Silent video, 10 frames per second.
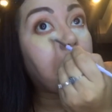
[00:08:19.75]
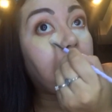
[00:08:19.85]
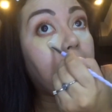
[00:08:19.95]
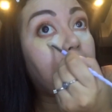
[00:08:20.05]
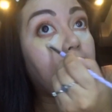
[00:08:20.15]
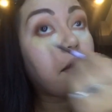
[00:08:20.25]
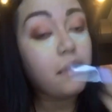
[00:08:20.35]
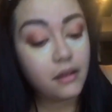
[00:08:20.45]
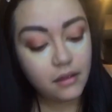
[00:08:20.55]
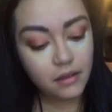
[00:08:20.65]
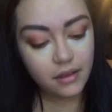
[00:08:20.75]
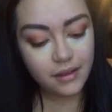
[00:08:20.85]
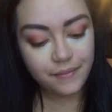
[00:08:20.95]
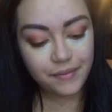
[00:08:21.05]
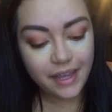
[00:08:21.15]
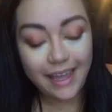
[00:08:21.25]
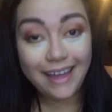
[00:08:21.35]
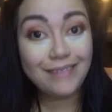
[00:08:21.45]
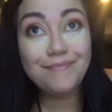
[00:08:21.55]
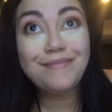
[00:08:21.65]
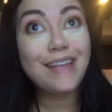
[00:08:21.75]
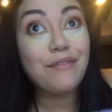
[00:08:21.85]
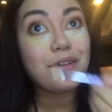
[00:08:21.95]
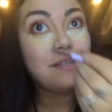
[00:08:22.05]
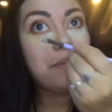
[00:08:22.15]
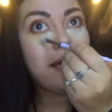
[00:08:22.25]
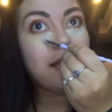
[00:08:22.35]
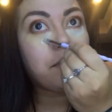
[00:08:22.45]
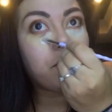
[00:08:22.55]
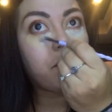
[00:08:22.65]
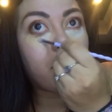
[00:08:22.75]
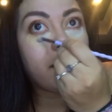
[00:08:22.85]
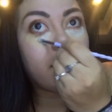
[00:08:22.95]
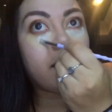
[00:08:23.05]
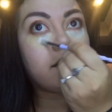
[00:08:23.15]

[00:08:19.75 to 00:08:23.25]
And again, never did baking before either.